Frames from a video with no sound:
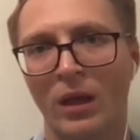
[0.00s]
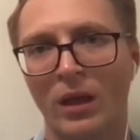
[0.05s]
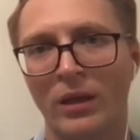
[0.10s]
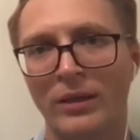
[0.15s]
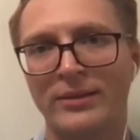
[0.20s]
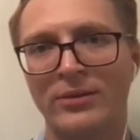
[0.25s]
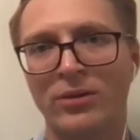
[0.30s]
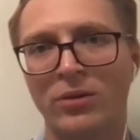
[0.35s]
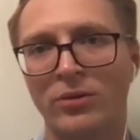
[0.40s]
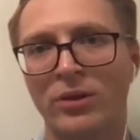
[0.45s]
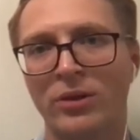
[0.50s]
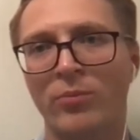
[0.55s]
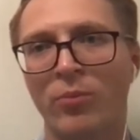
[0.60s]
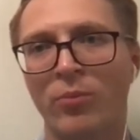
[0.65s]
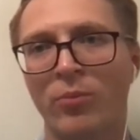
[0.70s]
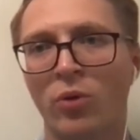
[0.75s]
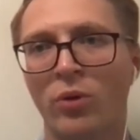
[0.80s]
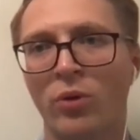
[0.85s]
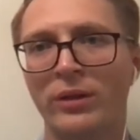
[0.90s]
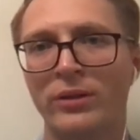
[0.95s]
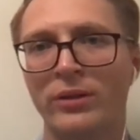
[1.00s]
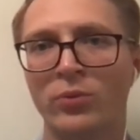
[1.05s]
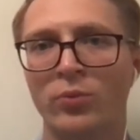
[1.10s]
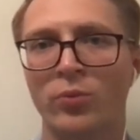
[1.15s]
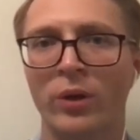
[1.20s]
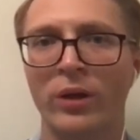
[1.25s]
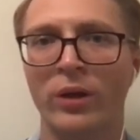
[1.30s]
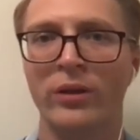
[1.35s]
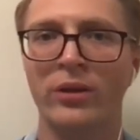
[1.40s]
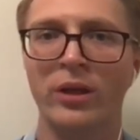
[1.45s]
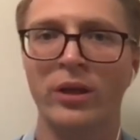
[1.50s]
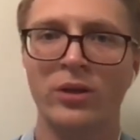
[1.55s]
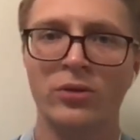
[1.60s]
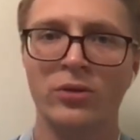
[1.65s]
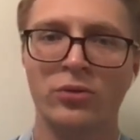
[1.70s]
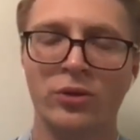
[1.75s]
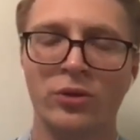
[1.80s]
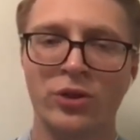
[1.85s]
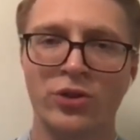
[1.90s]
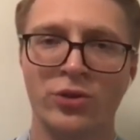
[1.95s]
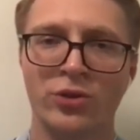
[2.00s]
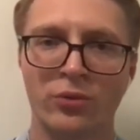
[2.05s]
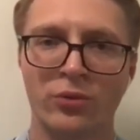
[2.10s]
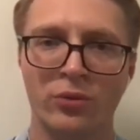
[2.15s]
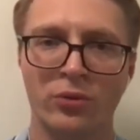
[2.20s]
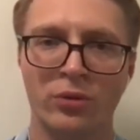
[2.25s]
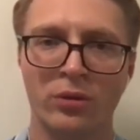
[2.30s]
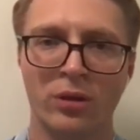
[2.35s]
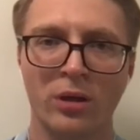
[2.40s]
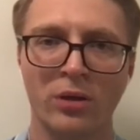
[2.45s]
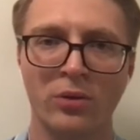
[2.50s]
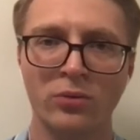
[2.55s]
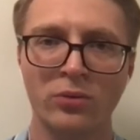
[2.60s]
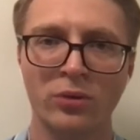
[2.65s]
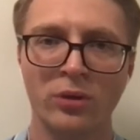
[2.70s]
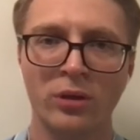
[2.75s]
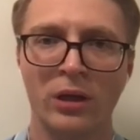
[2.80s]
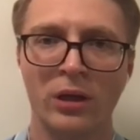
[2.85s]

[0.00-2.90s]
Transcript: starting point when they reach the cloud,